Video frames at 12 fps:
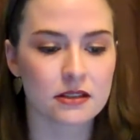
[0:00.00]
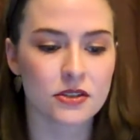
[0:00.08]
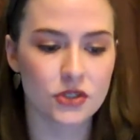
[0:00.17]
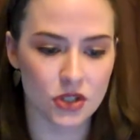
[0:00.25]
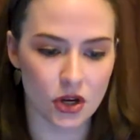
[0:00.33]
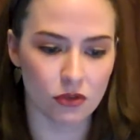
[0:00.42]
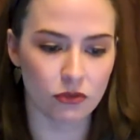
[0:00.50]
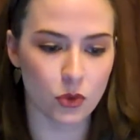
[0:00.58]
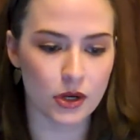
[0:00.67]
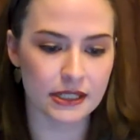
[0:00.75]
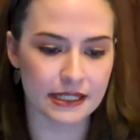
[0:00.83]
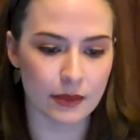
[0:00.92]
So,
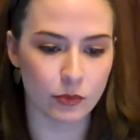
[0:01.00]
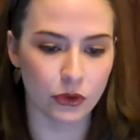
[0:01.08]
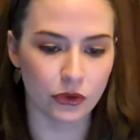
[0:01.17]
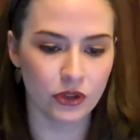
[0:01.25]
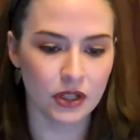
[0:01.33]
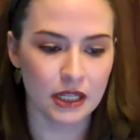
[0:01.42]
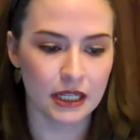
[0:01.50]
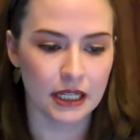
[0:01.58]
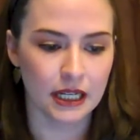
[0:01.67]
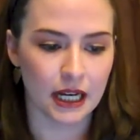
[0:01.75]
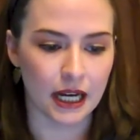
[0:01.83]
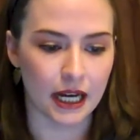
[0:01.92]
for example,
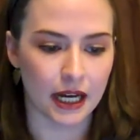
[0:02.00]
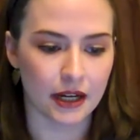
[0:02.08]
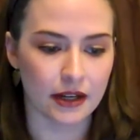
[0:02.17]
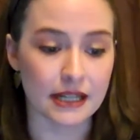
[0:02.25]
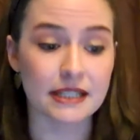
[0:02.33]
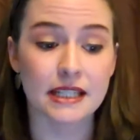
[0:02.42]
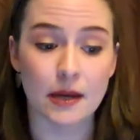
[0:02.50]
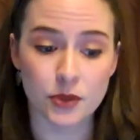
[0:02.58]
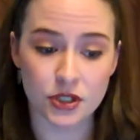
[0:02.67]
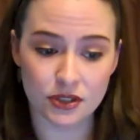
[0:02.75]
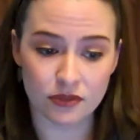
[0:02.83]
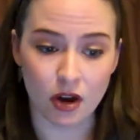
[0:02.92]

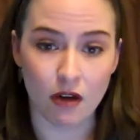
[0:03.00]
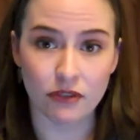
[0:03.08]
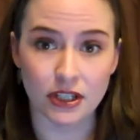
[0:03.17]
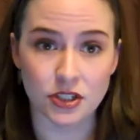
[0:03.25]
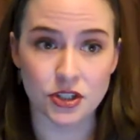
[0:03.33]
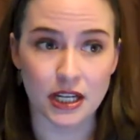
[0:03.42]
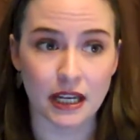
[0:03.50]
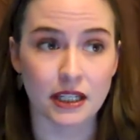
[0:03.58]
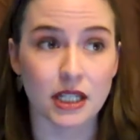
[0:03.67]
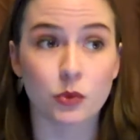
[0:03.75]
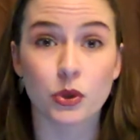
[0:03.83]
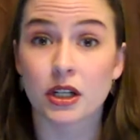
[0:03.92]
exceptions of
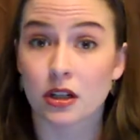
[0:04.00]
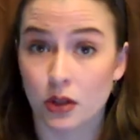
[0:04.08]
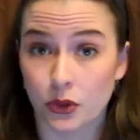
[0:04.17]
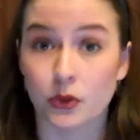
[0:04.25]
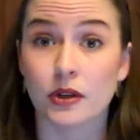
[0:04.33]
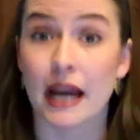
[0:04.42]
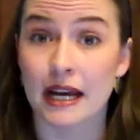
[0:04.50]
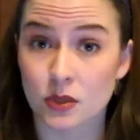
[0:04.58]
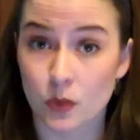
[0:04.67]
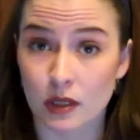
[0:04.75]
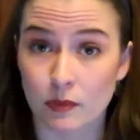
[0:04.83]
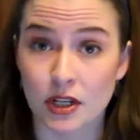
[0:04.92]
confidentiality would include,
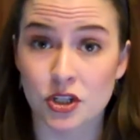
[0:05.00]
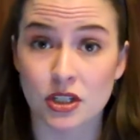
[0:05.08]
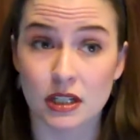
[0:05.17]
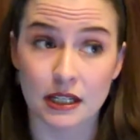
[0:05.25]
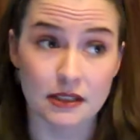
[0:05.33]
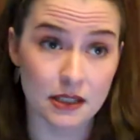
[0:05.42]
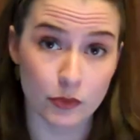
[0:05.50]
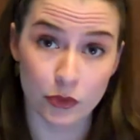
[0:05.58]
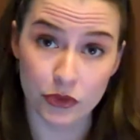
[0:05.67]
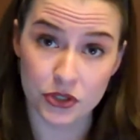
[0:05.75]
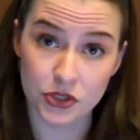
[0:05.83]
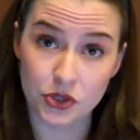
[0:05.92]
as we had mentioned in some
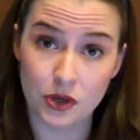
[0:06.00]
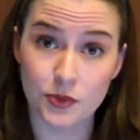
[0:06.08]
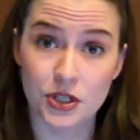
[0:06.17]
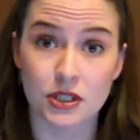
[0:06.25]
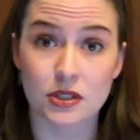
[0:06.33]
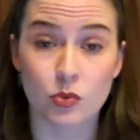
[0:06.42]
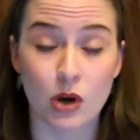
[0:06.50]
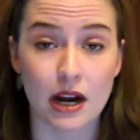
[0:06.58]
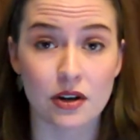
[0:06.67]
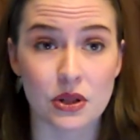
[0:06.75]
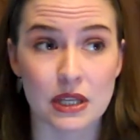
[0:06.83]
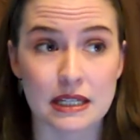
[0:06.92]
of the descriptions
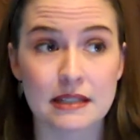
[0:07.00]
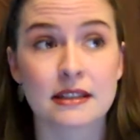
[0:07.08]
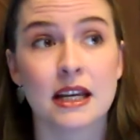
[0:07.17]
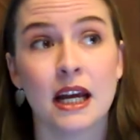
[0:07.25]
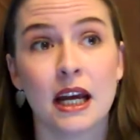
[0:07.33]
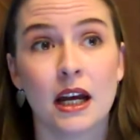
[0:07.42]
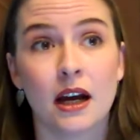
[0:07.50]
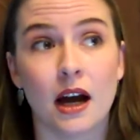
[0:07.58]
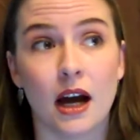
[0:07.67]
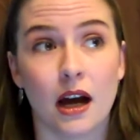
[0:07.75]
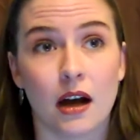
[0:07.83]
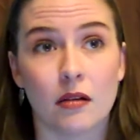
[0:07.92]
prior to this,
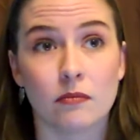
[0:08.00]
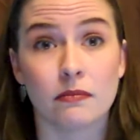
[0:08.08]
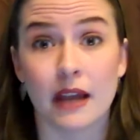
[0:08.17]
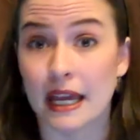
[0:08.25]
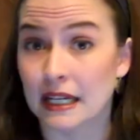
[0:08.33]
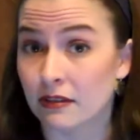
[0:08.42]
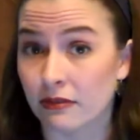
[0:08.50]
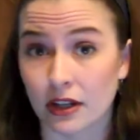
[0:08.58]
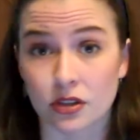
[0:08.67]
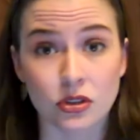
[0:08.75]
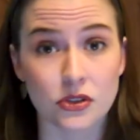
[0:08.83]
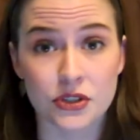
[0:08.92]
any
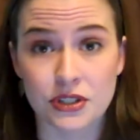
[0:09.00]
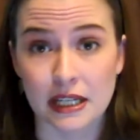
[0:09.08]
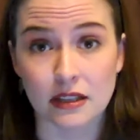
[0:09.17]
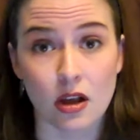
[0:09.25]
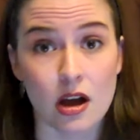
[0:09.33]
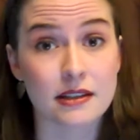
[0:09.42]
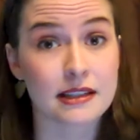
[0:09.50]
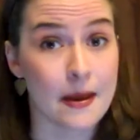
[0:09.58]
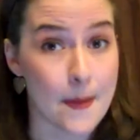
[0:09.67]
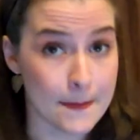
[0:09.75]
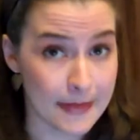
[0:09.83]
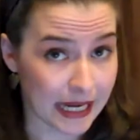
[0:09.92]
federal or state laws
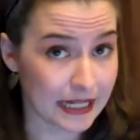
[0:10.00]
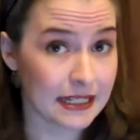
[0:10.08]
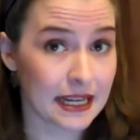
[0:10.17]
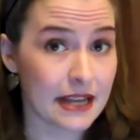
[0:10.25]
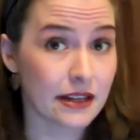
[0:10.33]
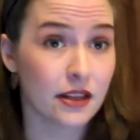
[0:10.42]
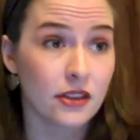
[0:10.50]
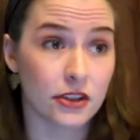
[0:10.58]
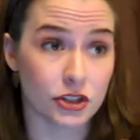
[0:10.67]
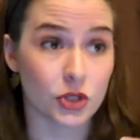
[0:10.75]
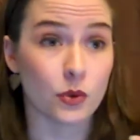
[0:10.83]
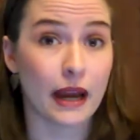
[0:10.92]
that mandate
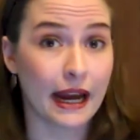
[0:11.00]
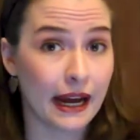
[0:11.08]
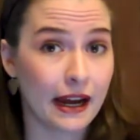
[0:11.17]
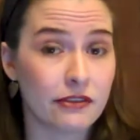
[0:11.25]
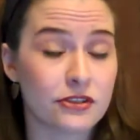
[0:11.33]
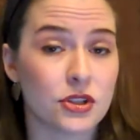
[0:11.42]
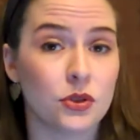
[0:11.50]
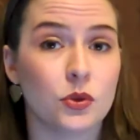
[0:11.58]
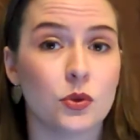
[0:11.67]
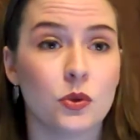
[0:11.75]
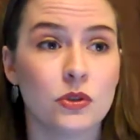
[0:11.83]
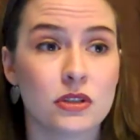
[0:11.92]
that you have
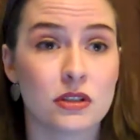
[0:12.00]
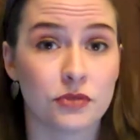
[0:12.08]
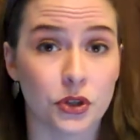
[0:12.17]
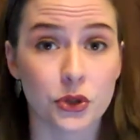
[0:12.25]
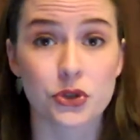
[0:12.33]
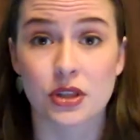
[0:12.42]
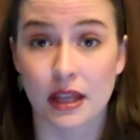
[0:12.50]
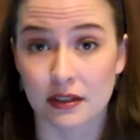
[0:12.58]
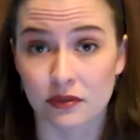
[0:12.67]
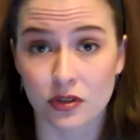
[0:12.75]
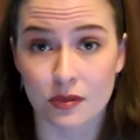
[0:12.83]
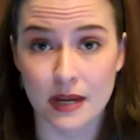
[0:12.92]
to divulge that
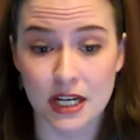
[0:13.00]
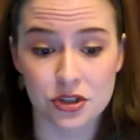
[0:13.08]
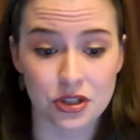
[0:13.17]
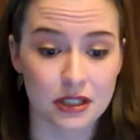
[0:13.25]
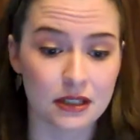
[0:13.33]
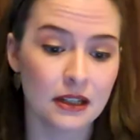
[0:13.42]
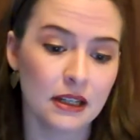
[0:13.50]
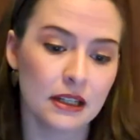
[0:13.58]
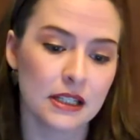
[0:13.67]
information.